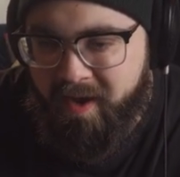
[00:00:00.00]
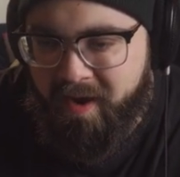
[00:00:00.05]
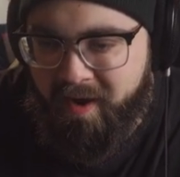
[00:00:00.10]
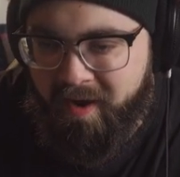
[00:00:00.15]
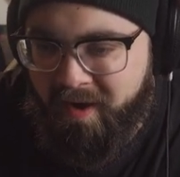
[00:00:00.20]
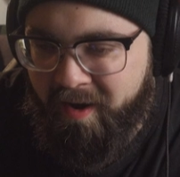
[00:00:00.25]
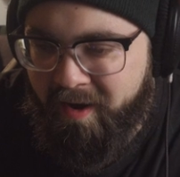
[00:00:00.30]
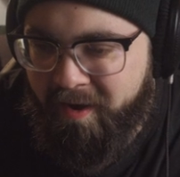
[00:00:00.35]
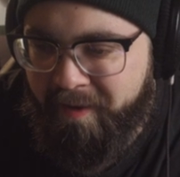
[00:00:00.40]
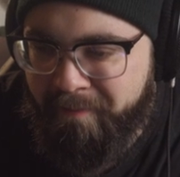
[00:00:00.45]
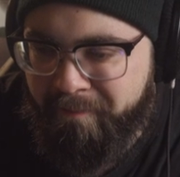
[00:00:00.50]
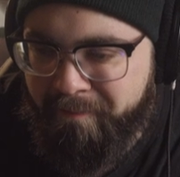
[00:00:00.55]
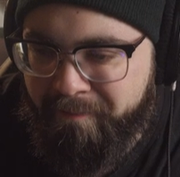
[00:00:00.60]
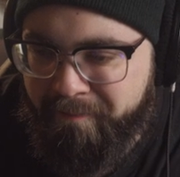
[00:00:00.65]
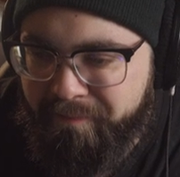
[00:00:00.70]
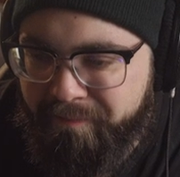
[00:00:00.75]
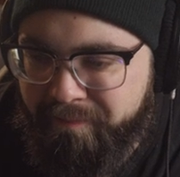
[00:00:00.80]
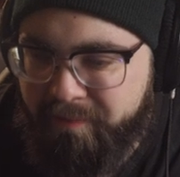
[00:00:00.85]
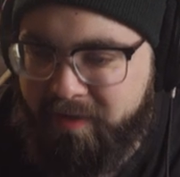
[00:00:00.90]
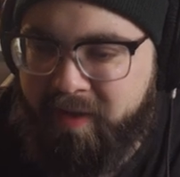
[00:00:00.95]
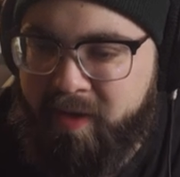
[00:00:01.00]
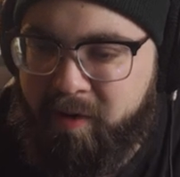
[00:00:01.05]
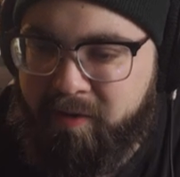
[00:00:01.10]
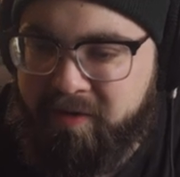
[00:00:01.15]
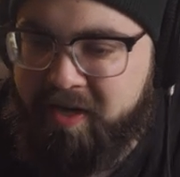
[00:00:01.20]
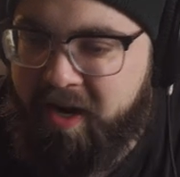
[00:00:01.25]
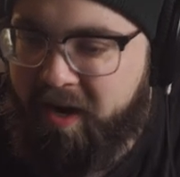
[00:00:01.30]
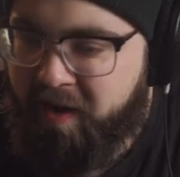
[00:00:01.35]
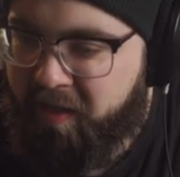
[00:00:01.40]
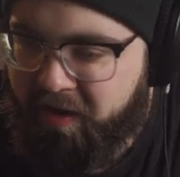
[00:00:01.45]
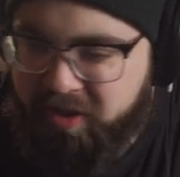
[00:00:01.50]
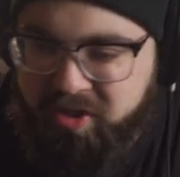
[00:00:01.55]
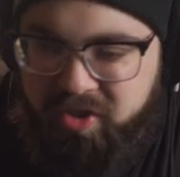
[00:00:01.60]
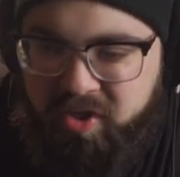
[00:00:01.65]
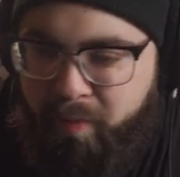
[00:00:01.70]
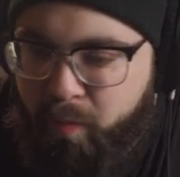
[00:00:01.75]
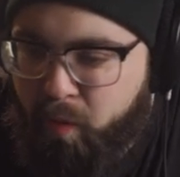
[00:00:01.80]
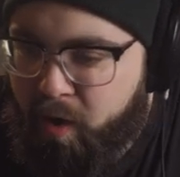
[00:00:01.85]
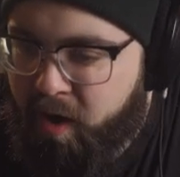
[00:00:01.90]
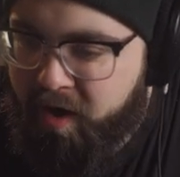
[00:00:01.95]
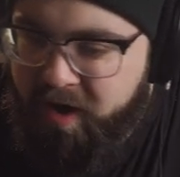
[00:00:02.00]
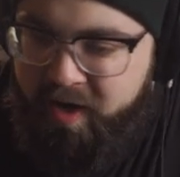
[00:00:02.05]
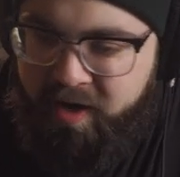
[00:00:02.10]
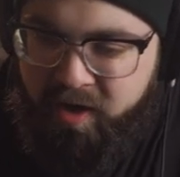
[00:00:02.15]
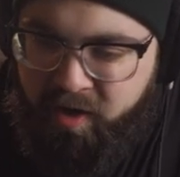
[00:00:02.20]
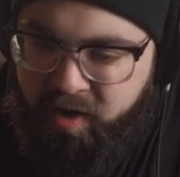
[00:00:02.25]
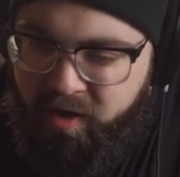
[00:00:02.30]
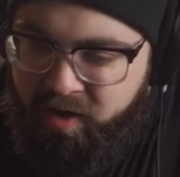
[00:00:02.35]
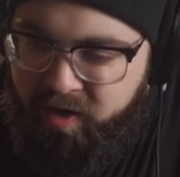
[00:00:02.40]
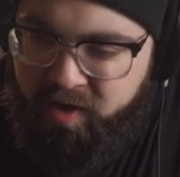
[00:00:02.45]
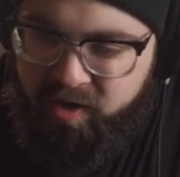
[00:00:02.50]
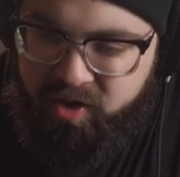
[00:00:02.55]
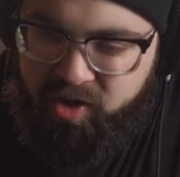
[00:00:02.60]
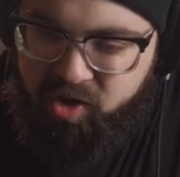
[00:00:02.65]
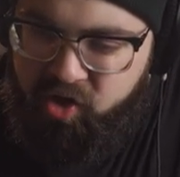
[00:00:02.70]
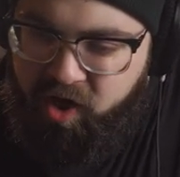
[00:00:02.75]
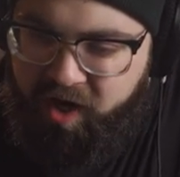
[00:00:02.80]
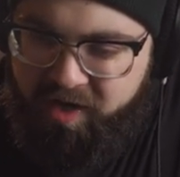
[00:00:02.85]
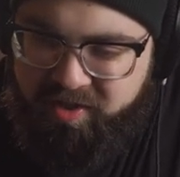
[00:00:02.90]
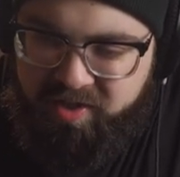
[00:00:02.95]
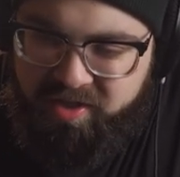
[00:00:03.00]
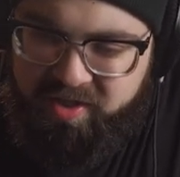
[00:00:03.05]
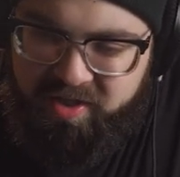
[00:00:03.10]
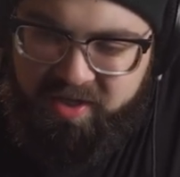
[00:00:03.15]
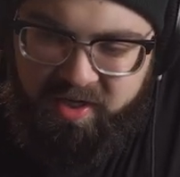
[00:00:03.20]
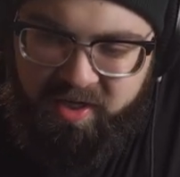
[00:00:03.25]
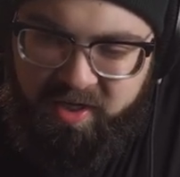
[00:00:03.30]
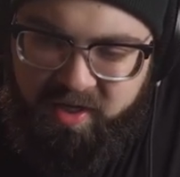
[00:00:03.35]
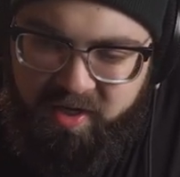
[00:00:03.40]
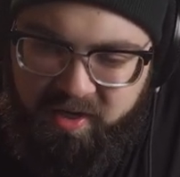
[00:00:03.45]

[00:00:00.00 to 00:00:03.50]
And that was kind of like somewhere in her chest